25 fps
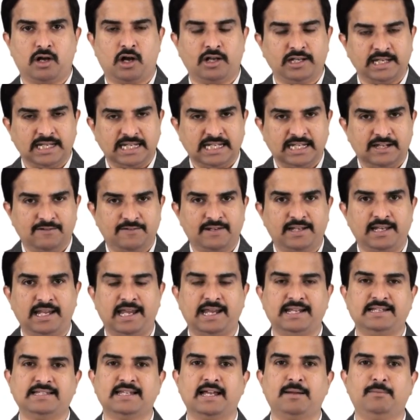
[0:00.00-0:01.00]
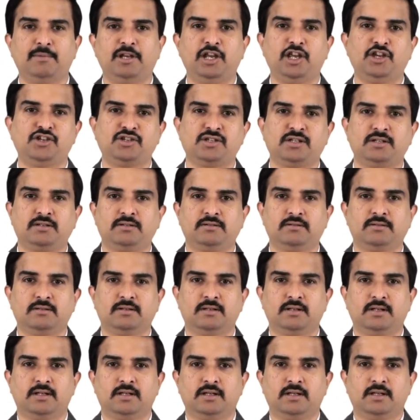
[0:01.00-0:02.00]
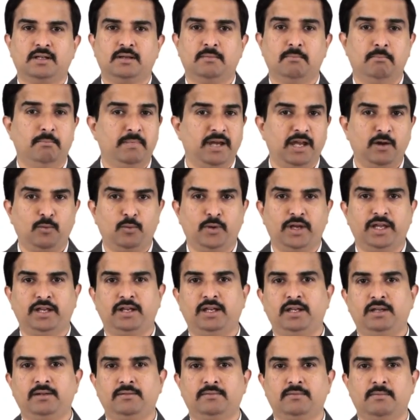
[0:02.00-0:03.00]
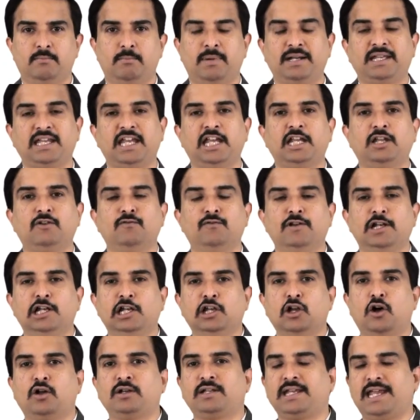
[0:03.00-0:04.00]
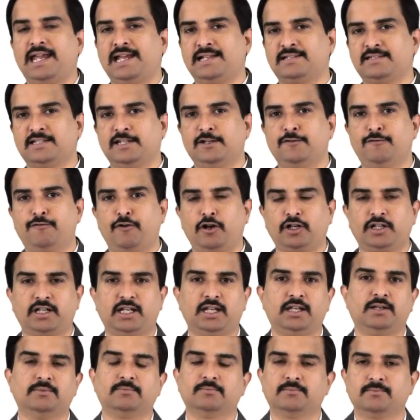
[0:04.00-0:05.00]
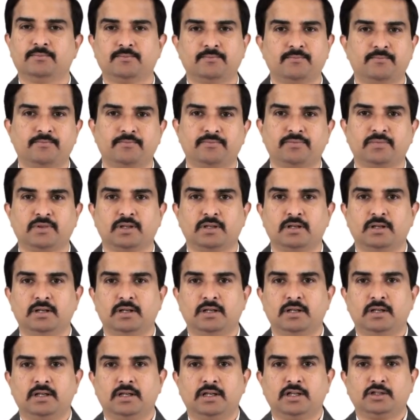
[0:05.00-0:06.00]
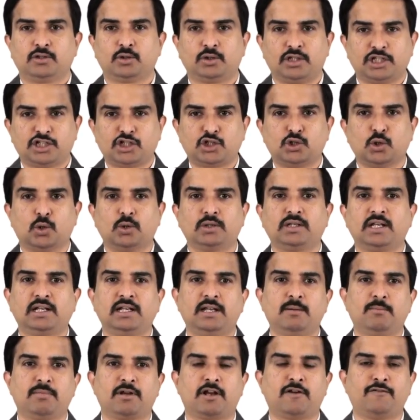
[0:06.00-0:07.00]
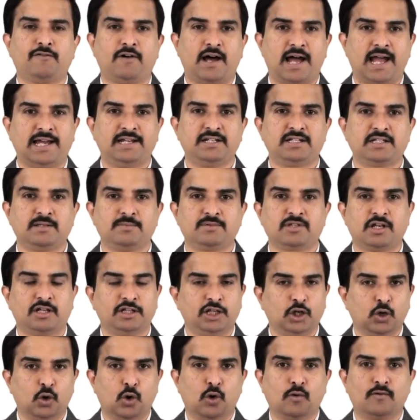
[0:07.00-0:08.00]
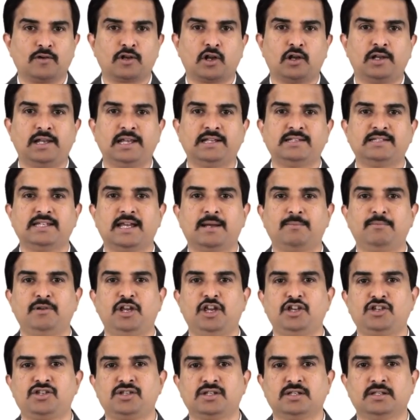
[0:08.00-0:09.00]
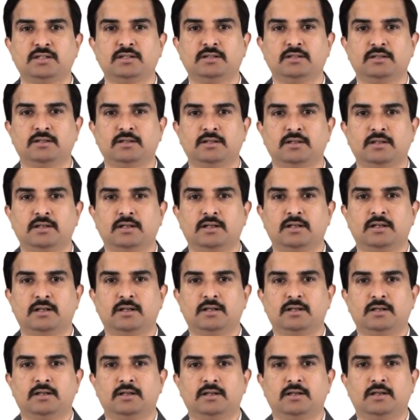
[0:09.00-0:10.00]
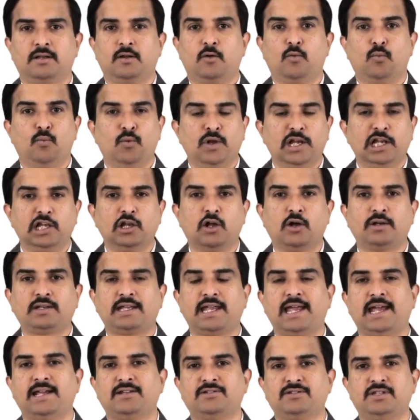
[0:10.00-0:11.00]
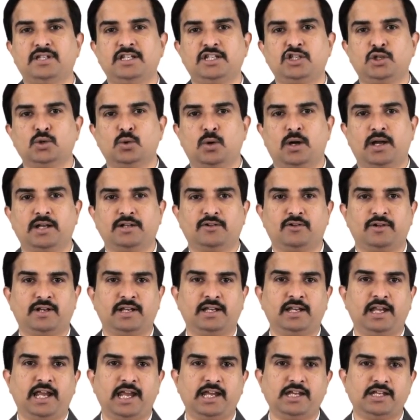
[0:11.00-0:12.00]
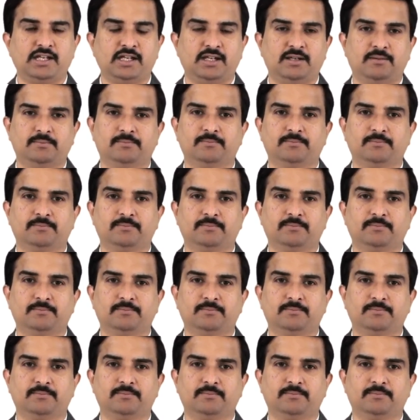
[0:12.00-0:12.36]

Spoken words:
on a given examination may vary, but it will not exceed 40. So the total number of items on the overall examination will not exceed 280.